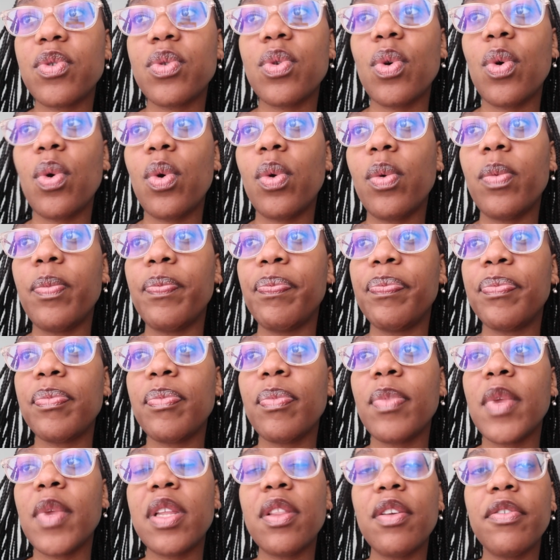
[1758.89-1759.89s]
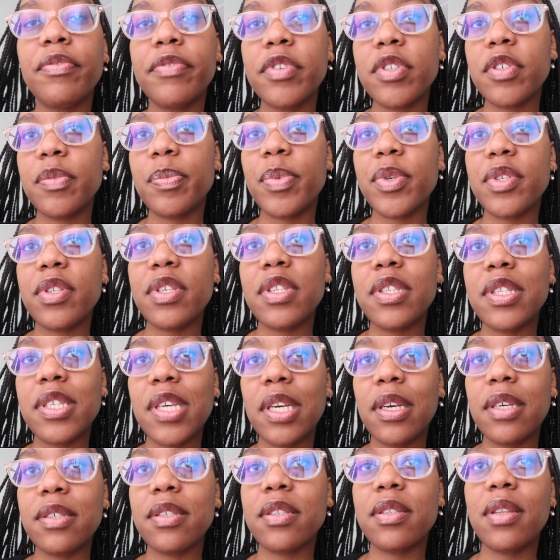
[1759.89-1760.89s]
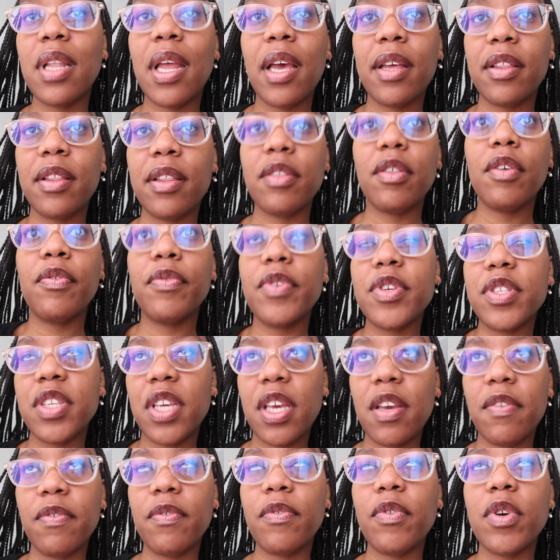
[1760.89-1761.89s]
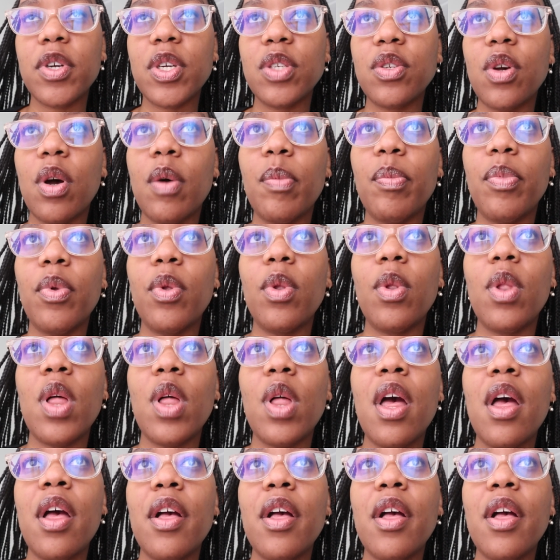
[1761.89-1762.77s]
So the first person takes like the first gift, for example,